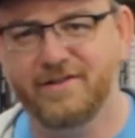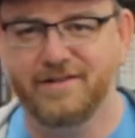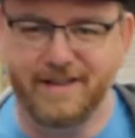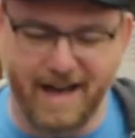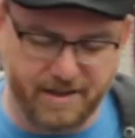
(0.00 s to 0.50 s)

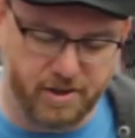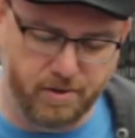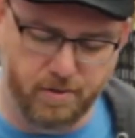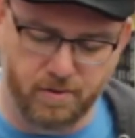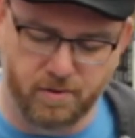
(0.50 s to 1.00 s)

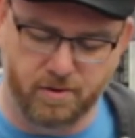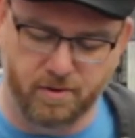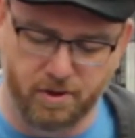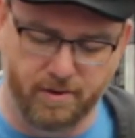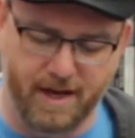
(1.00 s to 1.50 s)
statues,
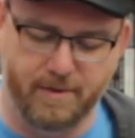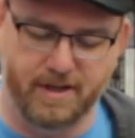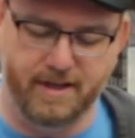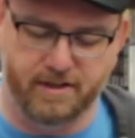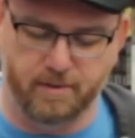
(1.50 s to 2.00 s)
you name
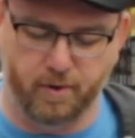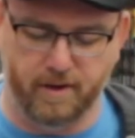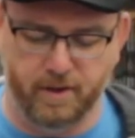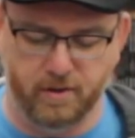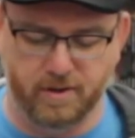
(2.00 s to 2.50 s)
it. It's in
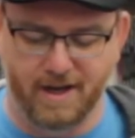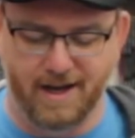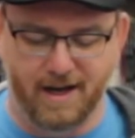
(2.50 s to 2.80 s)
previews.